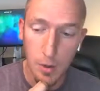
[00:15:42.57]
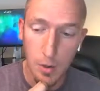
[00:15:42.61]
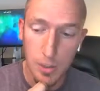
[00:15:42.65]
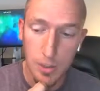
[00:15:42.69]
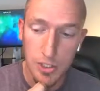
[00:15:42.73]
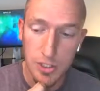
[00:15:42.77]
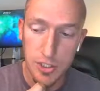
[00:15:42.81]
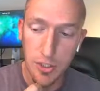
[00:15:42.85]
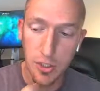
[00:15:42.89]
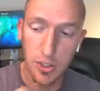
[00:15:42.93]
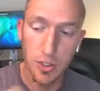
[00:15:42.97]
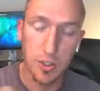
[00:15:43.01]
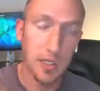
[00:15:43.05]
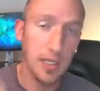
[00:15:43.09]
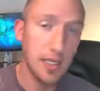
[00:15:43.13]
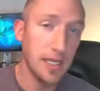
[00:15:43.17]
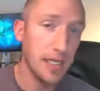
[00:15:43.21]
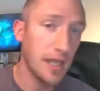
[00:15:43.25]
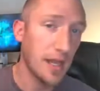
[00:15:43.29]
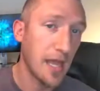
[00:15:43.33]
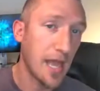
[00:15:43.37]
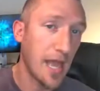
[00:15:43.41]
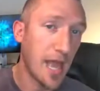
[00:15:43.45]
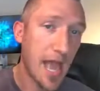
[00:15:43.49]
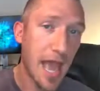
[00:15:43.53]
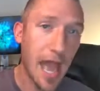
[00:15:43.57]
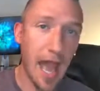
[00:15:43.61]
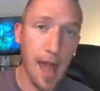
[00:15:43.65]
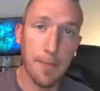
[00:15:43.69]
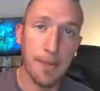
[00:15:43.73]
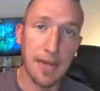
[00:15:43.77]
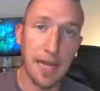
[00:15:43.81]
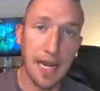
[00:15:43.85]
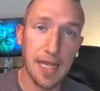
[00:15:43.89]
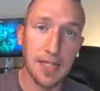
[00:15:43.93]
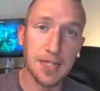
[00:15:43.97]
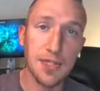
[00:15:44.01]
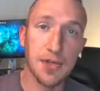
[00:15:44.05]
Certainly happy
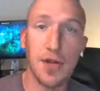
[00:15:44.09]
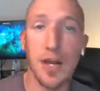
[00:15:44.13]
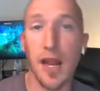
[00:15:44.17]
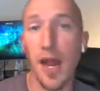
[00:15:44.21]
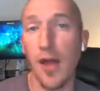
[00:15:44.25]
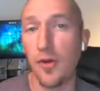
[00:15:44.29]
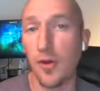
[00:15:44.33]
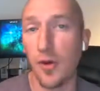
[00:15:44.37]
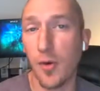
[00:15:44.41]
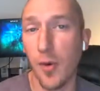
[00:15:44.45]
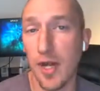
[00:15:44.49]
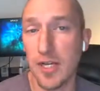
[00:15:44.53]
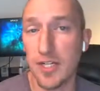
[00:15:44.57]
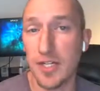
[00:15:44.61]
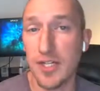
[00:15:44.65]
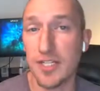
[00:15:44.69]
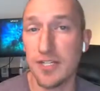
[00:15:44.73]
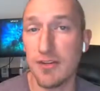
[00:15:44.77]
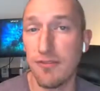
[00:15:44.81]
to answer any other questions